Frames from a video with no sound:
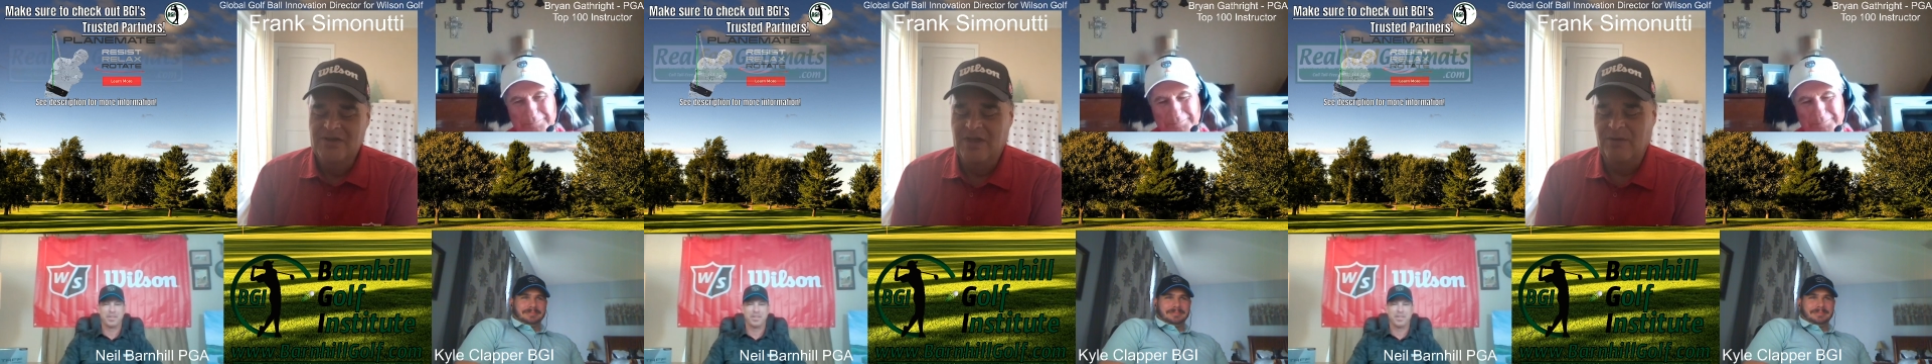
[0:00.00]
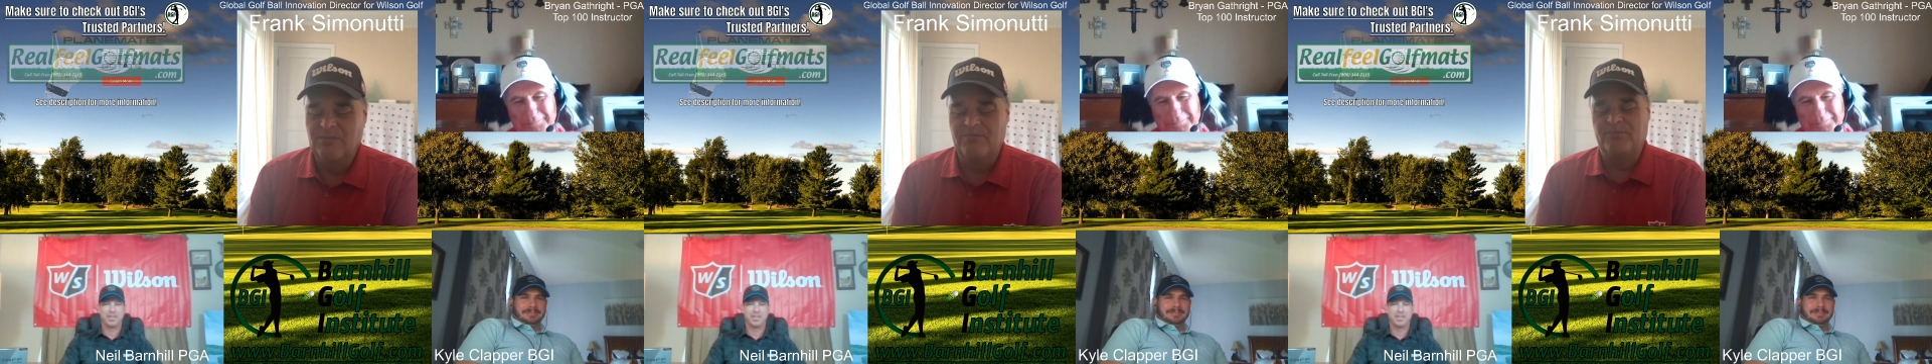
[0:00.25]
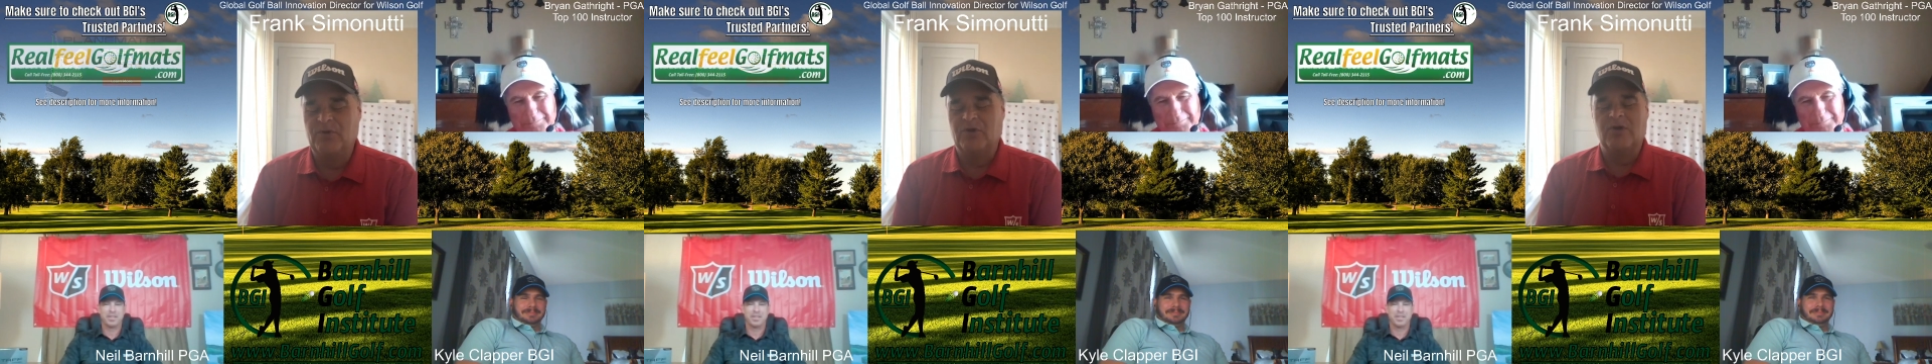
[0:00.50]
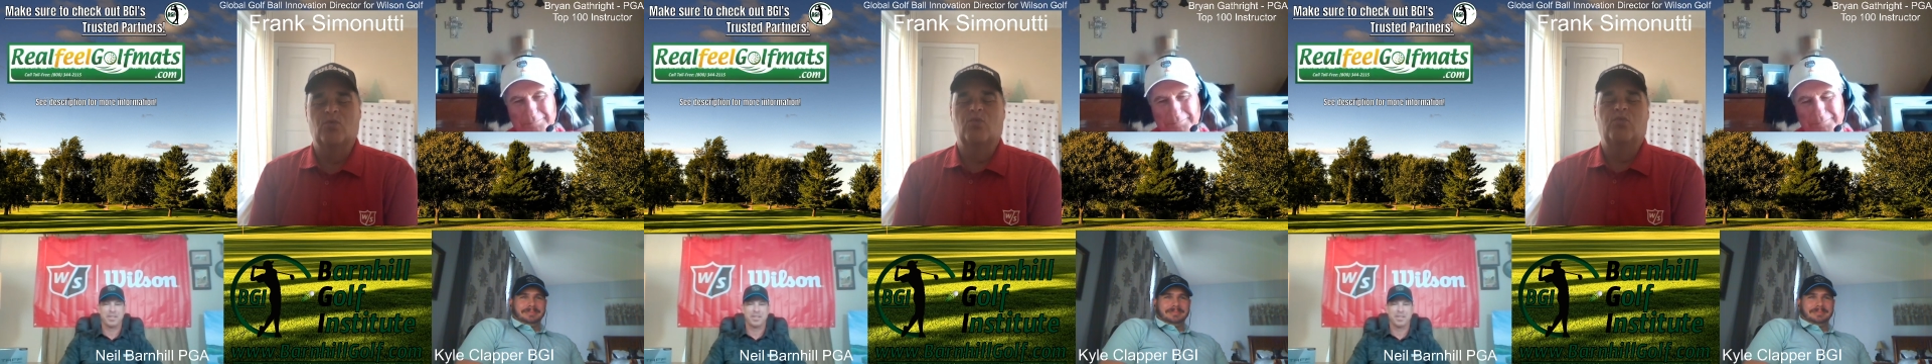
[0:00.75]
it took
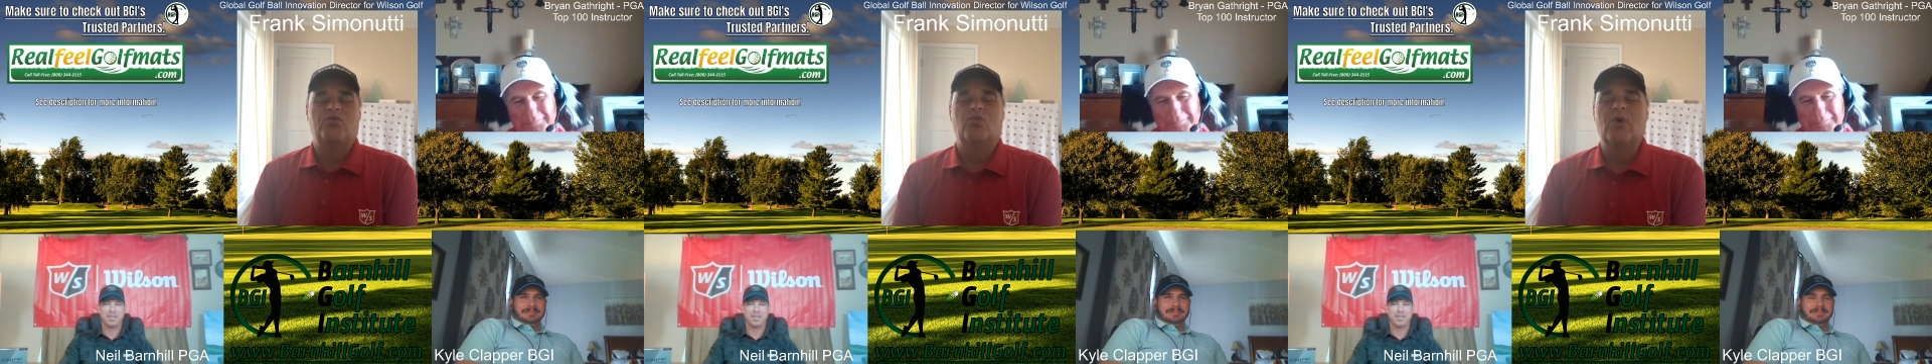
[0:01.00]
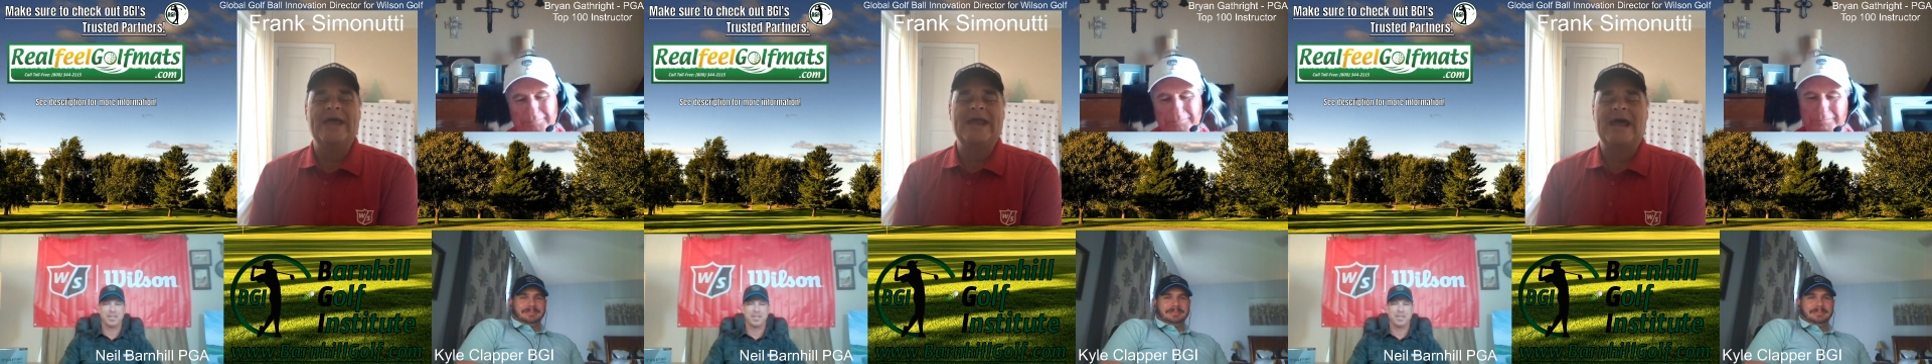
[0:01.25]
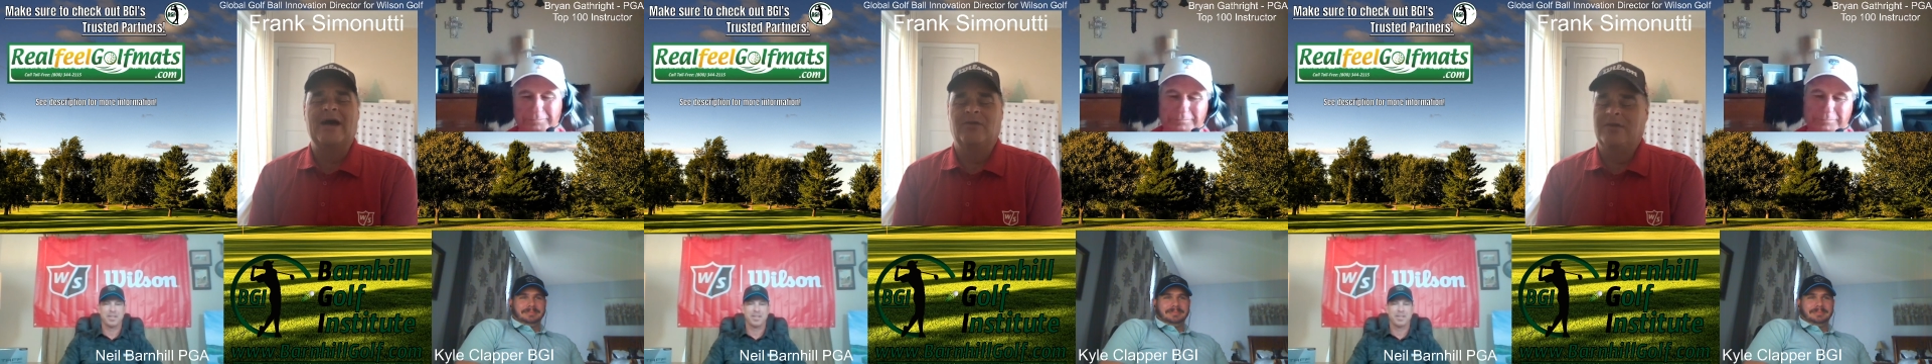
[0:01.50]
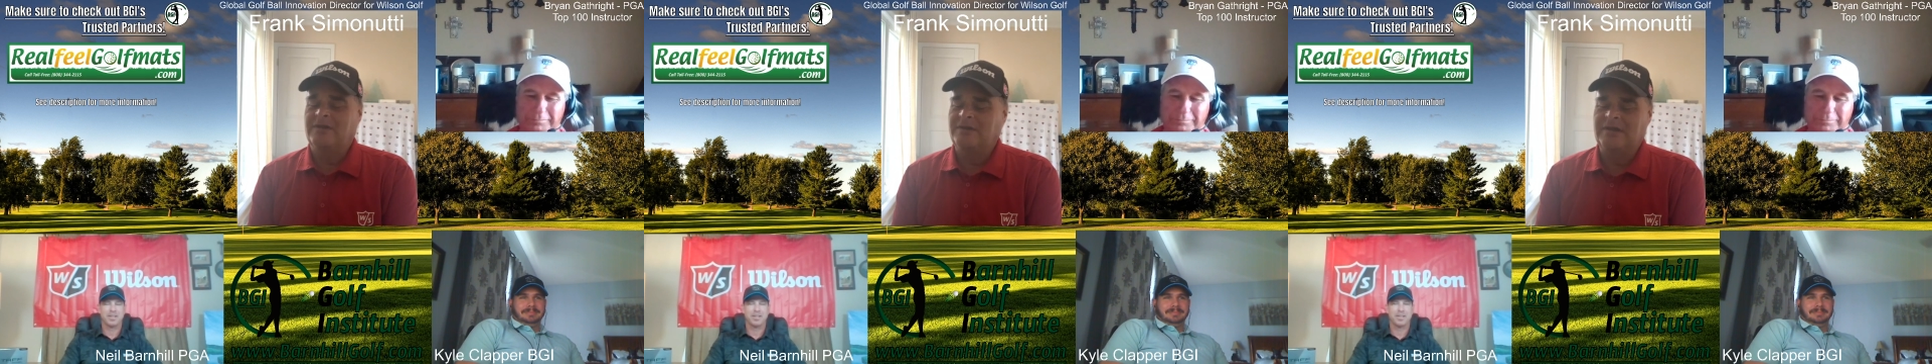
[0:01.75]
the weight out
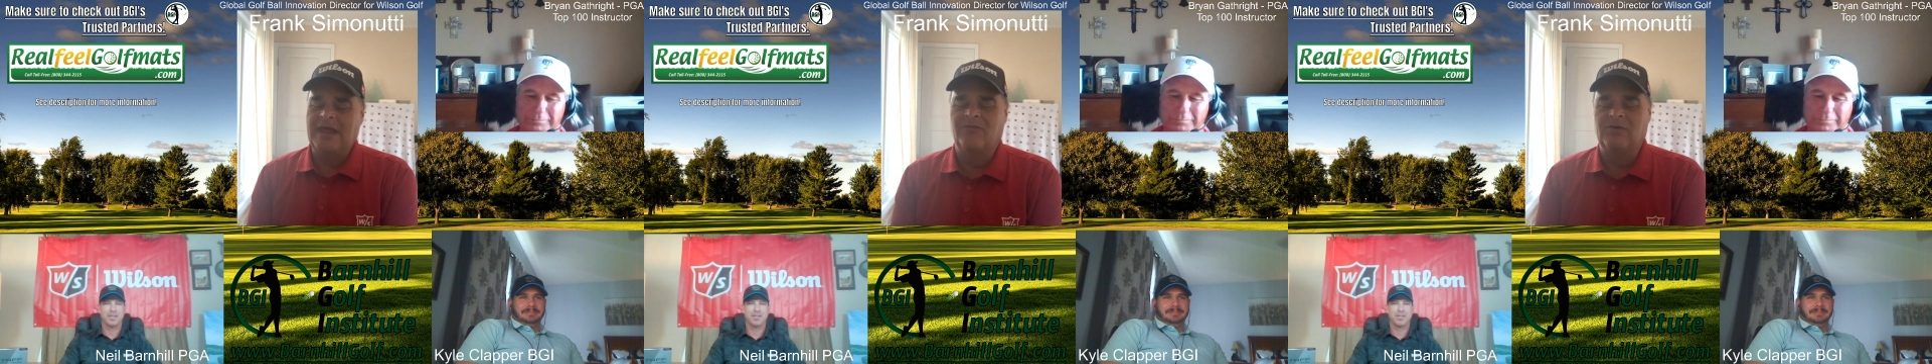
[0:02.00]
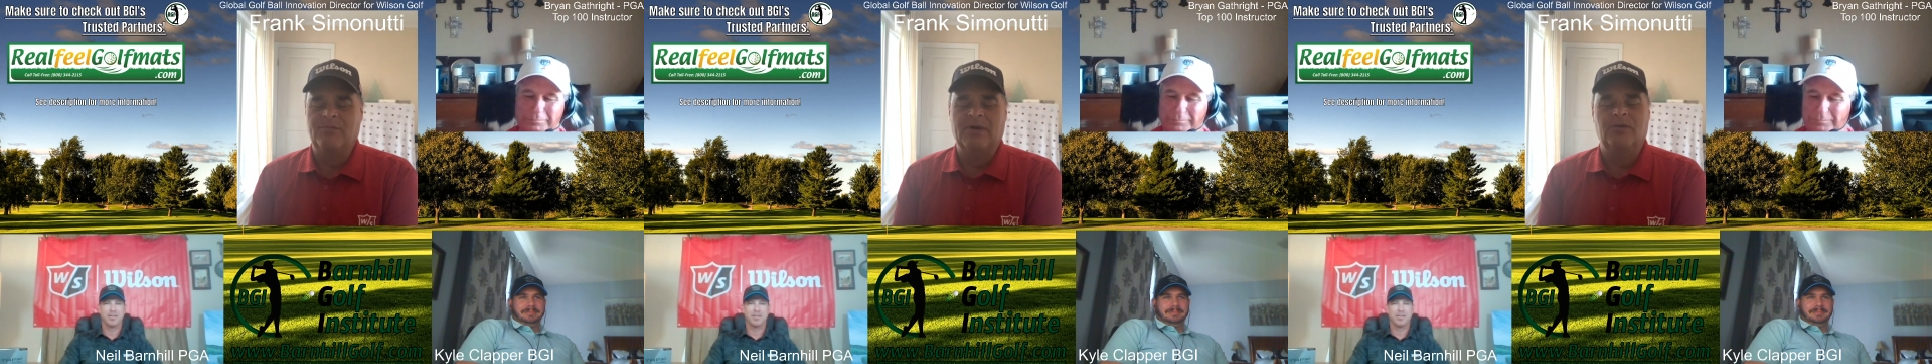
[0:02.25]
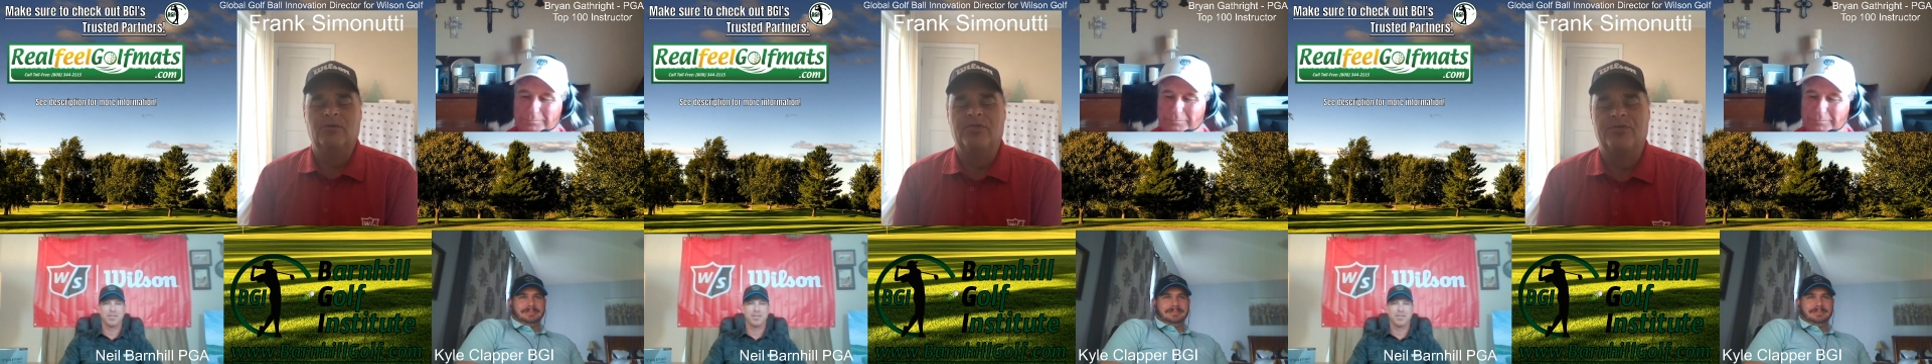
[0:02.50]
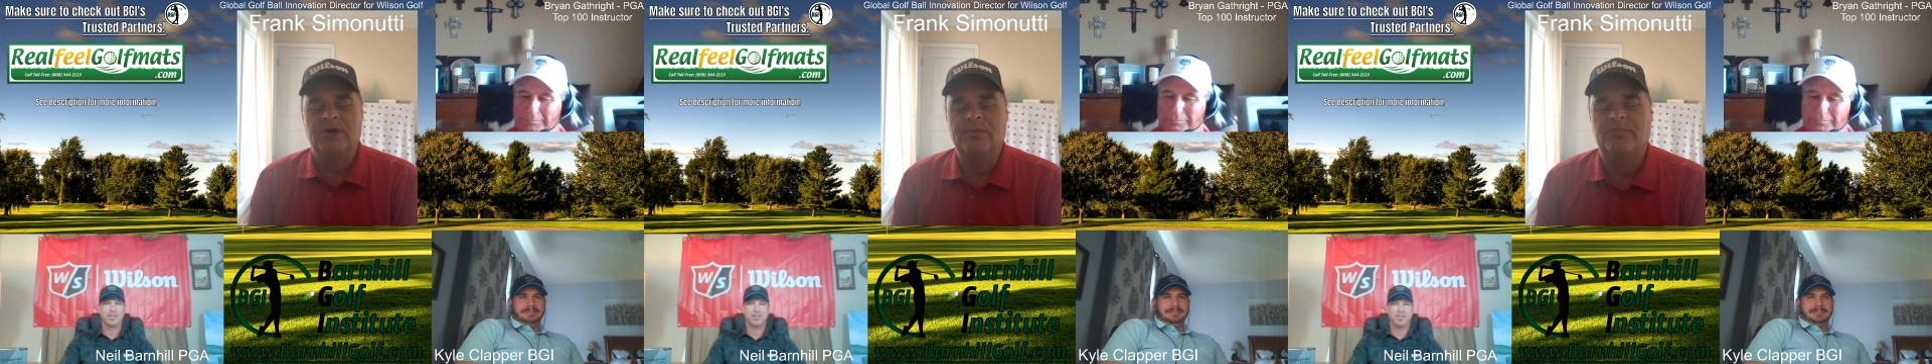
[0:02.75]
that everybody would
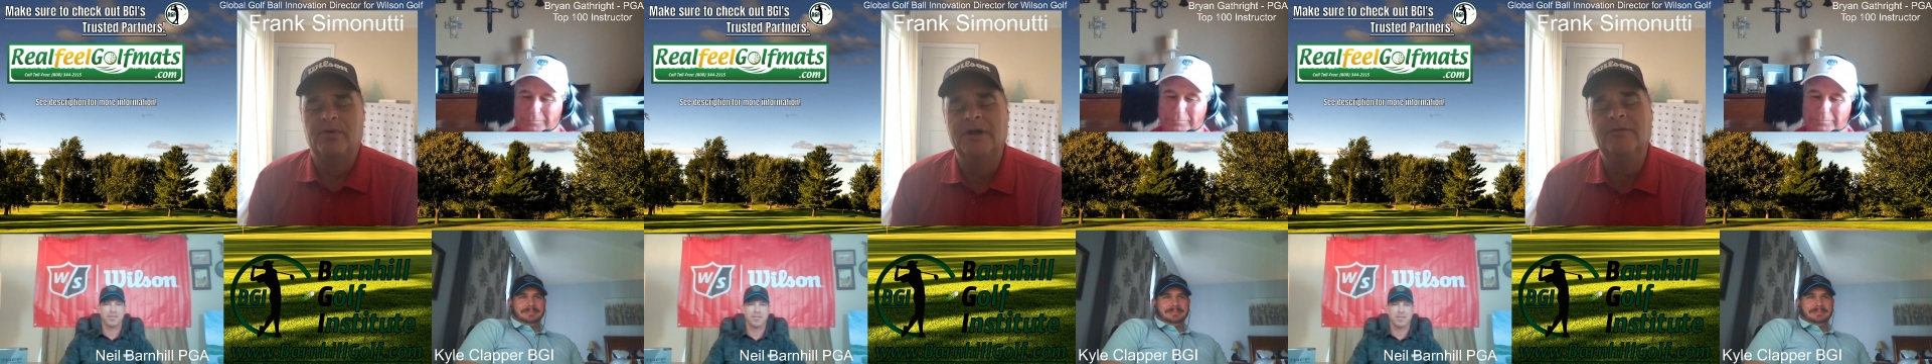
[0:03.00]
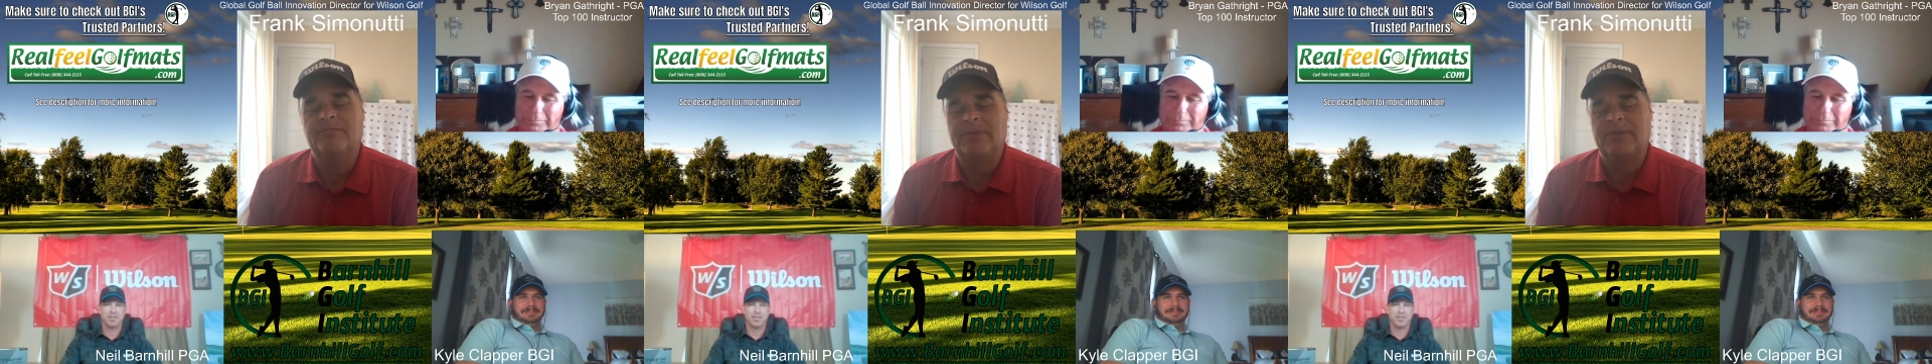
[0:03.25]
3-putt,